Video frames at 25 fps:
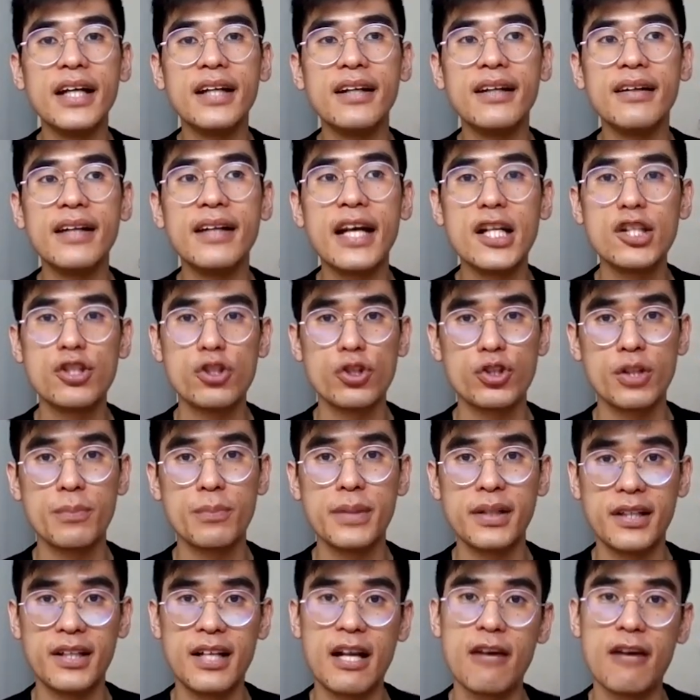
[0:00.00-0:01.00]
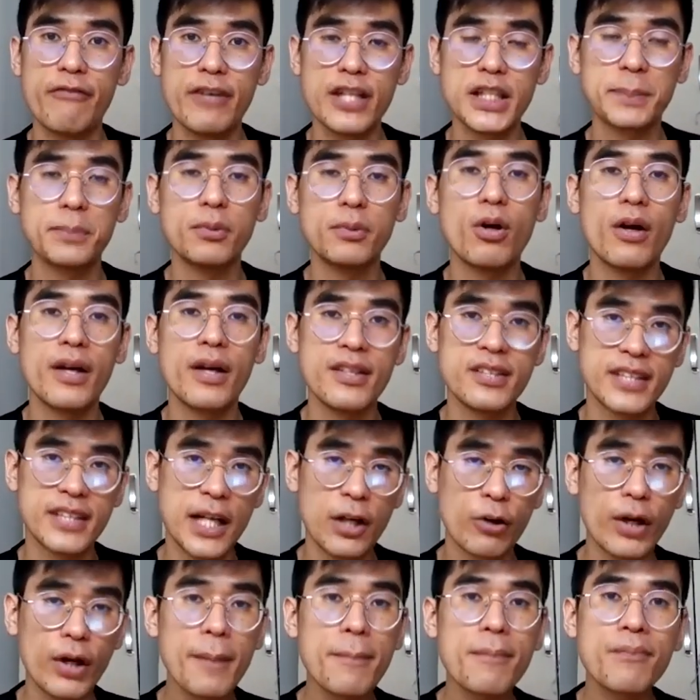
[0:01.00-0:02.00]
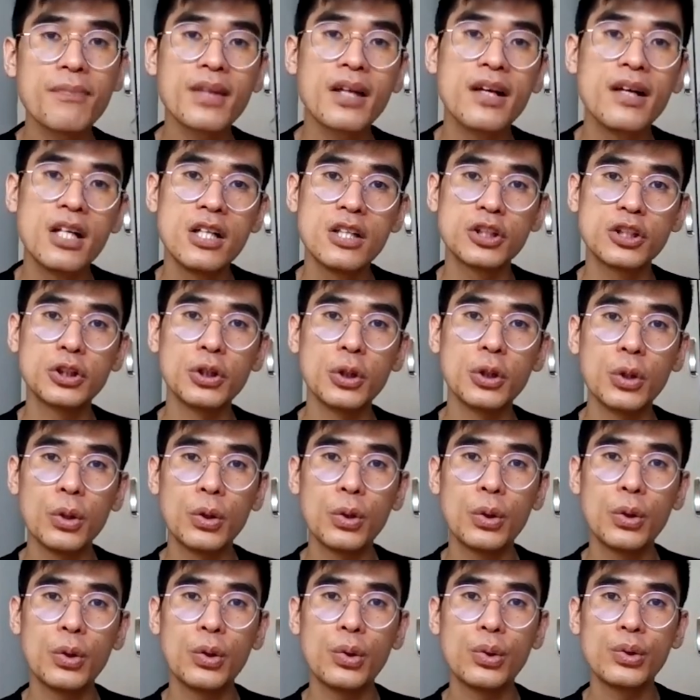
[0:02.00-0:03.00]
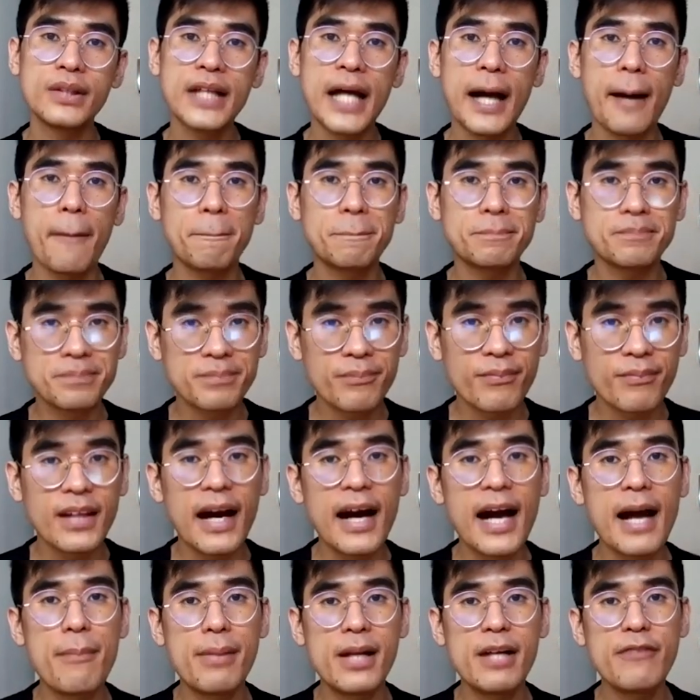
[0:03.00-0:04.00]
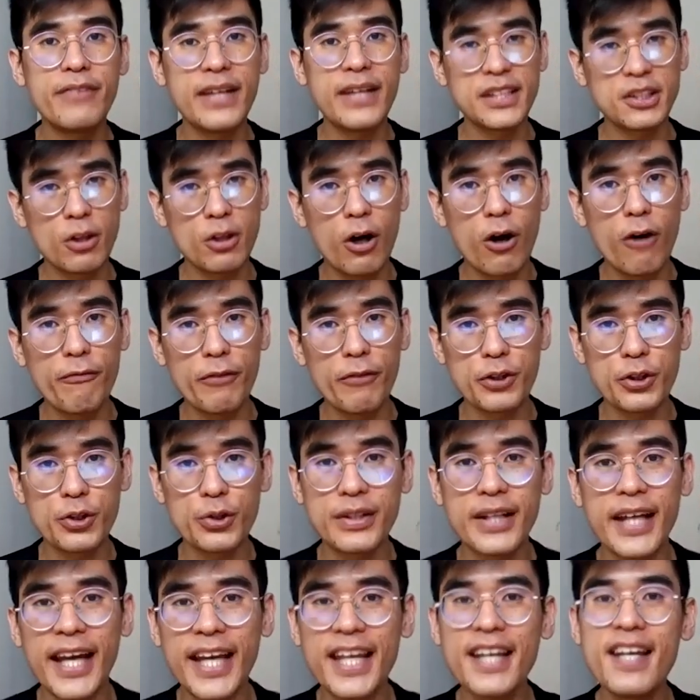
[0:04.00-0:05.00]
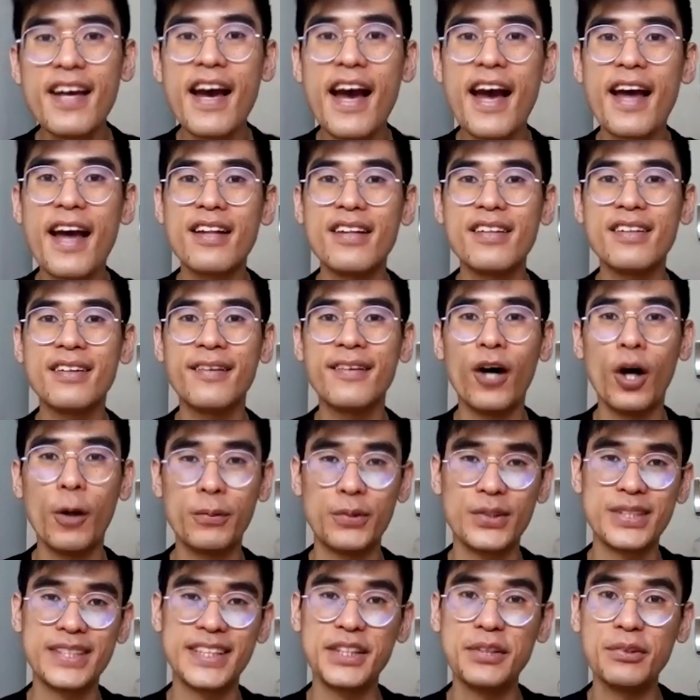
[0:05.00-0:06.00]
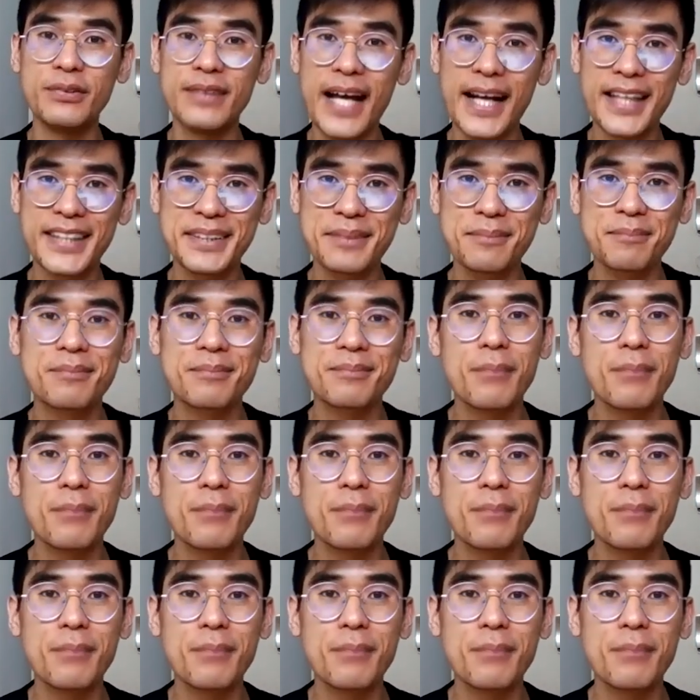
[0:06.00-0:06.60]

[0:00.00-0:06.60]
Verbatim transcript: in any social media like Facebook or Instagram. So yeah, I believe that's all for today, and hope to see you next.